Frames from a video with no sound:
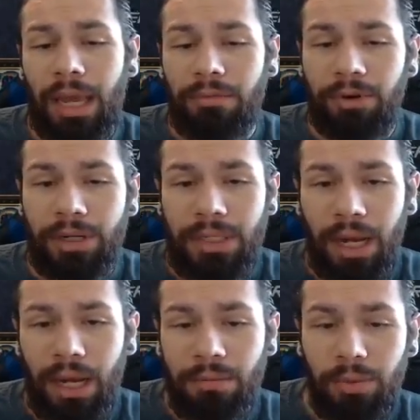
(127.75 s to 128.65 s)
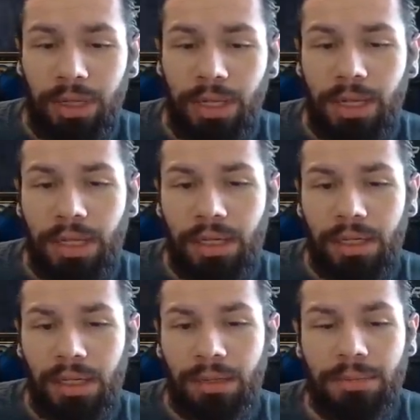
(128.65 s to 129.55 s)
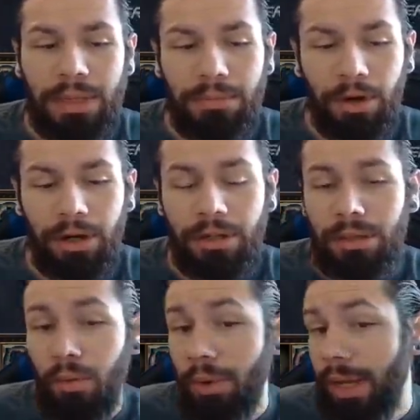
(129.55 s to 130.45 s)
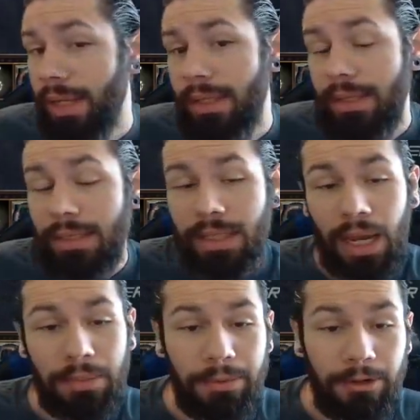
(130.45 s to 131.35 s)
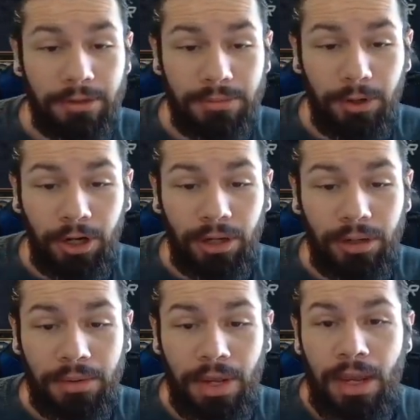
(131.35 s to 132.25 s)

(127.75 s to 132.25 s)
every time we hit an enemy marked with a Sniper's Mark.